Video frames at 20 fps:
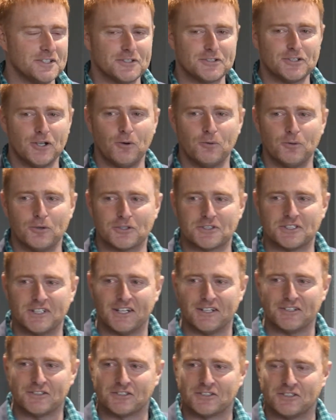the saltworks
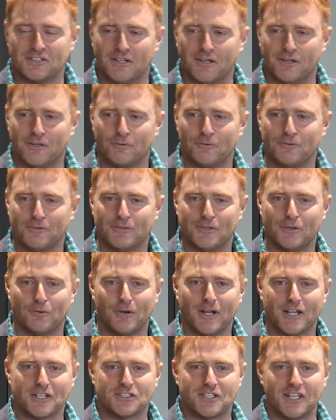does. The
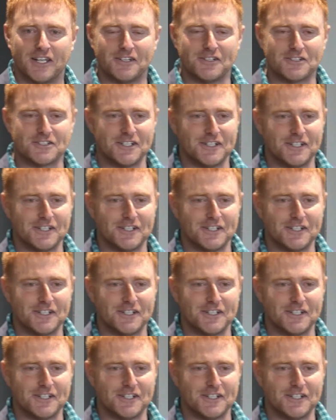rust had to set